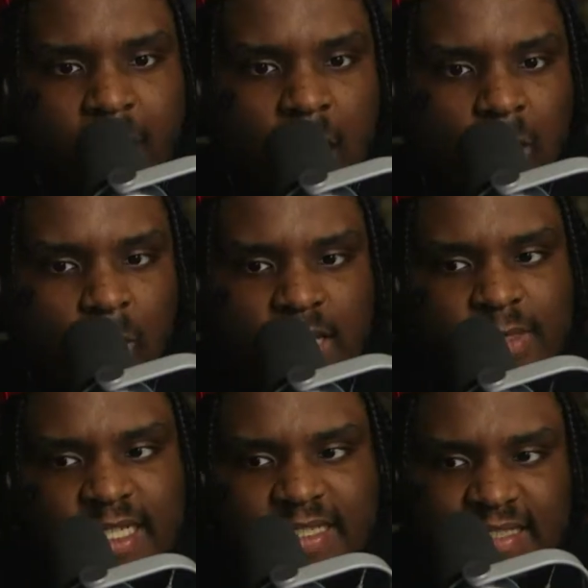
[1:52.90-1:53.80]
away because
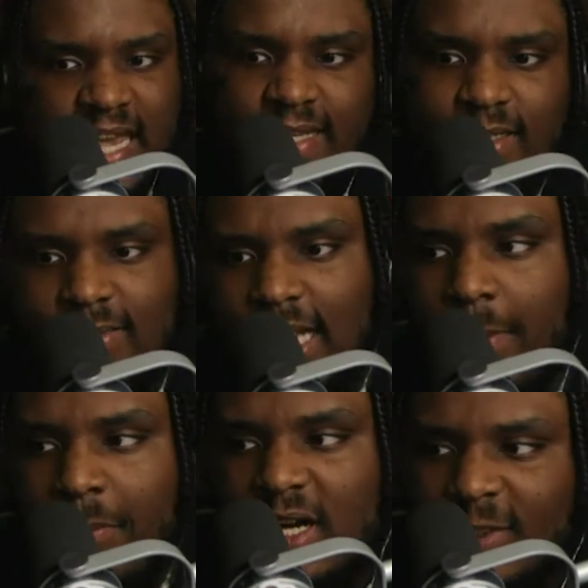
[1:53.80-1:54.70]
it's like a
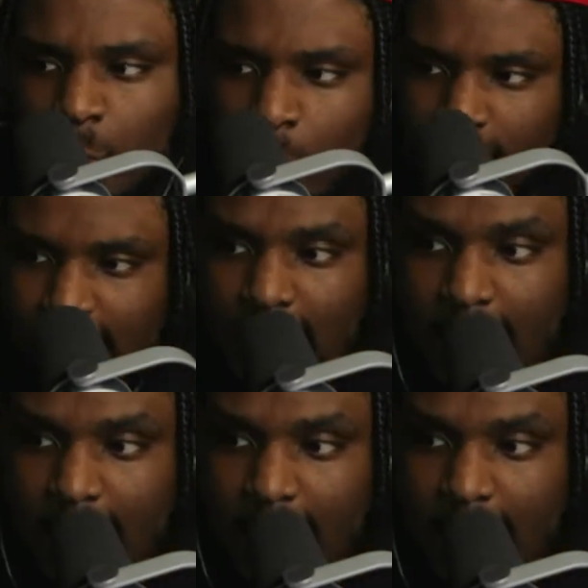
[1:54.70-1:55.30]
punch where it's like